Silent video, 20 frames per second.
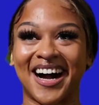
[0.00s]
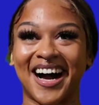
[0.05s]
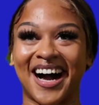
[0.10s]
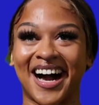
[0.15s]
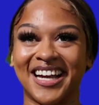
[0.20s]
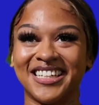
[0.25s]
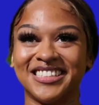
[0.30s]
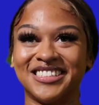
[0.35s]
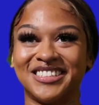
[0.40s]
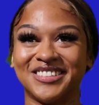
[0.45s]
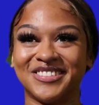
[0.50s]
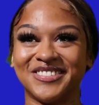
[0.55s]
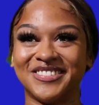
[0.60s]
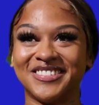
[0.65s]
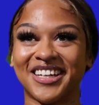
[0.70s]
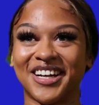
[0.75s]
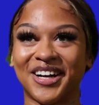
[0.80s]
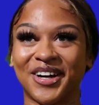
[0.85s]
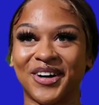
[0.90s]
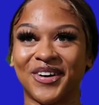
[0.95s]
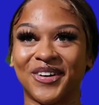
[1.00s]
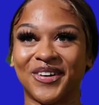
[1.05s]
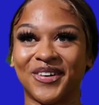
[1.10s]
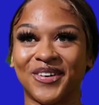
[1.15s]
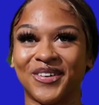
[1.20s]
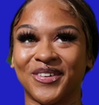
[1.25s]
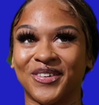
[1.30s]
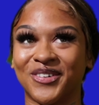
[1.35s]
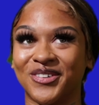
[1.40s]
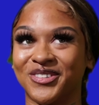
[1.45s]
I do
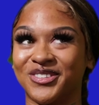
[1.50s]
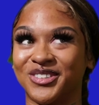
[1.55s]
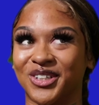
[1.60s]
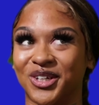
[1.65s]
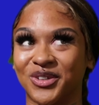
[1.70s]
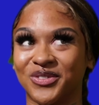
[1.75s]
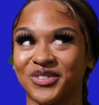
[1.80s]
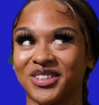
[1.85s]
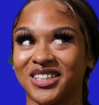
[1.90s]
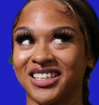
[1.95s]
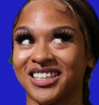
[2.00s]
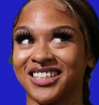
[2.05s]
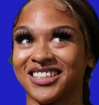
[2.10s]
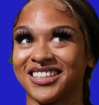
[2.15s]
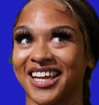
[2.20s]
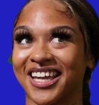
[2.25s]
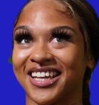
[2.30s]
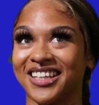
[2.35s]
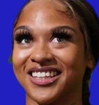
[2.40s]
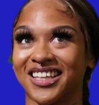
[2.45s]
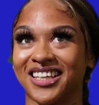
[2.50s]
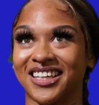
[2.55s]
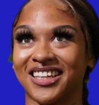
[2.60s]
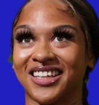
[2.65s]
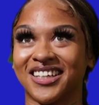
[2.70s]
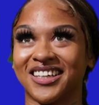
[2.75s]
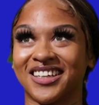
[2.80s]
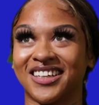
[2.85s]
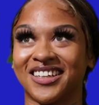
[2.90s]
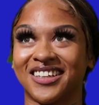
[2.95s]
know Nova,
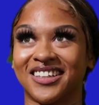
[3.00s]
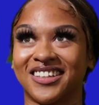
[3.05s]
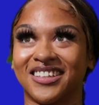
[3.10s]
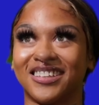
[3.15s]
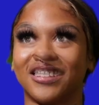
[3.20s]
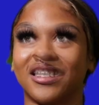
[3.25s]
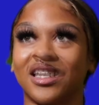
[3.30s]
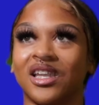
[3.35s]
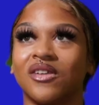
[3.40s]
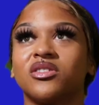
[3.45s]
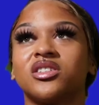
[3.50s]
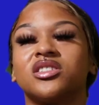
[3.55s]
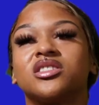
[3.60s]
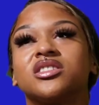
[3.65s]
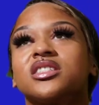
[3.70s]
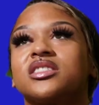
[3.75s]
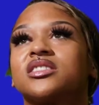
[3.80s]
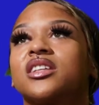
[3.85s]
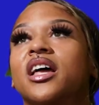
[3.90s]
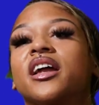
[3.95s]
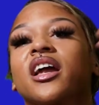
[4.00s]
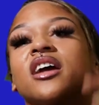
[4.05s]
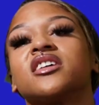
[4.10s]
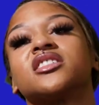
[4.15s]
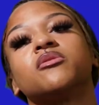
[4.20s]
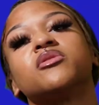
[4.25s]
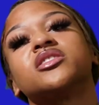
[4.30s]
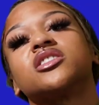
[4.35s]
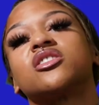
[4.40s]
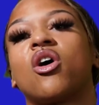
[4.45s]
Kayla. It was just like, because
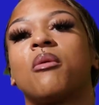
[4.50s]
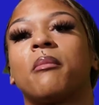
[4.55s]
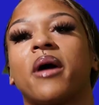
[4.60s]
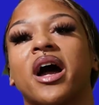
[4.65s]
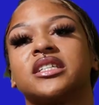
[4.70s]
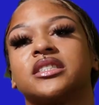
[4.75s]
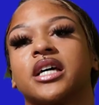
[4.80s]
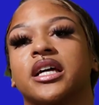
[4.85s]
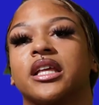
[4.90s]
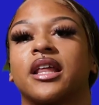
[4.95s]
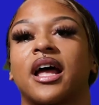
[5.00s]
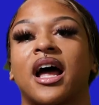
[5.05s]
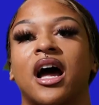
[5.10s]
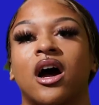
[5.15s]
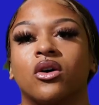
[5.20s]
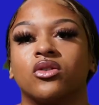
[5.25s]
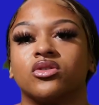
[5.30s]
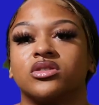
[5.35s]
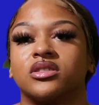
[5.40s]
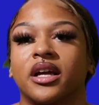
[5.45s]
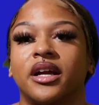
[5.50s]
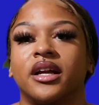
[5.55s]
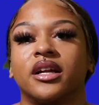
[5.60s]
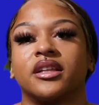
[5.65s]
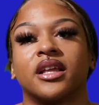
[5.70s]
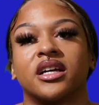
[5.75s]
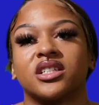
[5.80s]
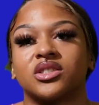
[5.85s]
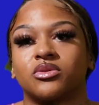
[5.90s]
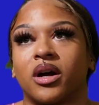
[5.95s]
it wasn't on my side of the house. Like,
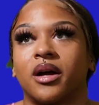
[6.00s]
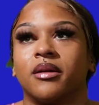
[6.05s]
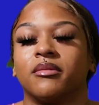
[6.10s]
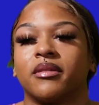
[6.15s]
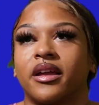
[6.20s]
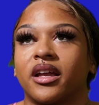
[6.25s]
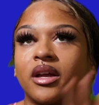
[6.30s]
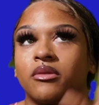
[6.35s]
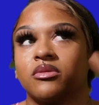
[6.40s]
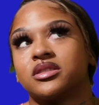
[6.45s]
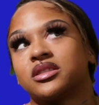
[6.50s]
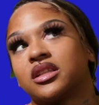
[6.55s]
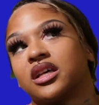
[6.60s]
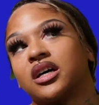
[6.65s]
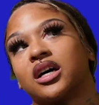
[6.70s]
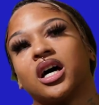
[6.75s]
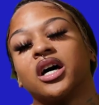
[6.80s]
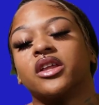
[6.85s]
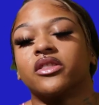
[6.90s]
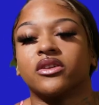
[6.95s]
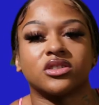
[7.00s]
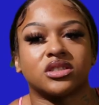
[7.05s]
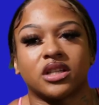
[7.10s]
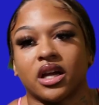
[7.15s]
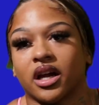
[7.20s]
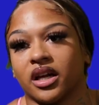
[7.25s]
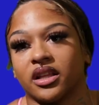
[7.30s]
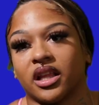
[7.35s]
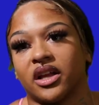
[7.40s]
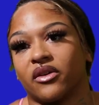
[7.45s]
that's why I'm like, it was the other
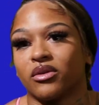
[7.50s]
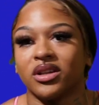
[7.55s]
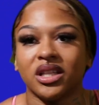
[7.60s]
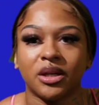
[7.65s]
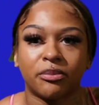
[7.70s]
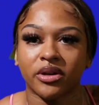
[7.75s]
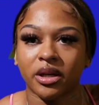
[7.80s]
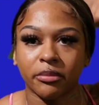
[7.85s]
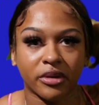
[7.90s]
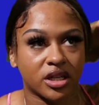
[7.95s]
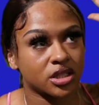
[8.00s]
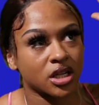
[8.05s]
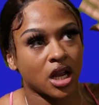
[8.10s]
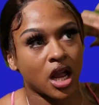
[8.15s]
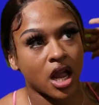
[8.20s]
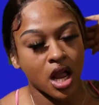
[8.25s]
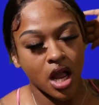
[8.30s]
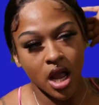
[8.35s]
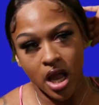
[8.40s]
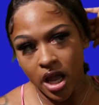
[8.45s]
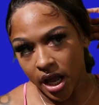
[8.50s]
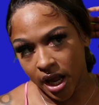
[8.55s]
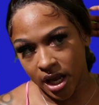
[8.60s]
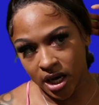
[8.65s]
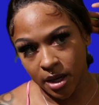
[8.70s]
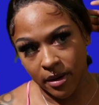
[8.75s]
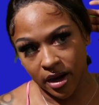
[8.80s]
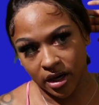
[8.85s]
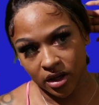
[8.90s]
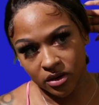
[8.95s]
side. Like, really, pretty much
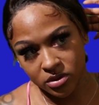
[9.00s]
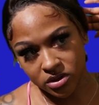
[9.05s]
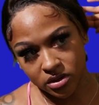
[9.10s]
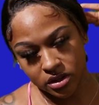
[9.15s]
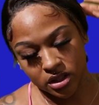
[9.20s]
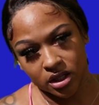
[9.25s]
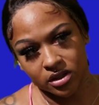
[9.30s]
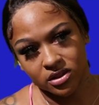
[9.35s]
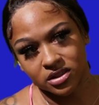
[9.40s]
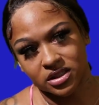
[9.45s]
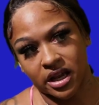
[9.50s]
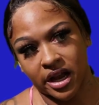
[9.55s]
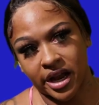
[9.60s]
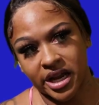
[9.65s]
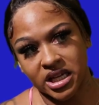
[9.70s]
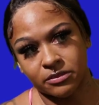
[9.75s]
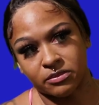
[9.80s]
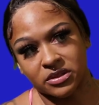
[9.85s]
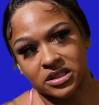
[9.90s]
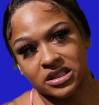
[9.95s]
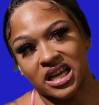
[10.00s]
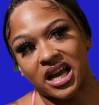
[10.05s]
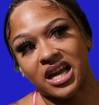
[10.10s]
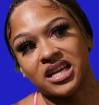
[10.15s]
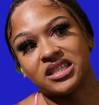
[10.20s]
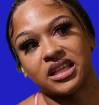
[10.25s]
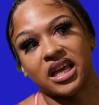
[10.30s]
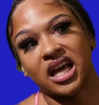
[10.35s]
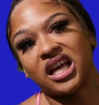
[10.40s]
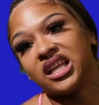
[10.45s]
anybody who was on the other side
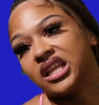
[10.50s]
besides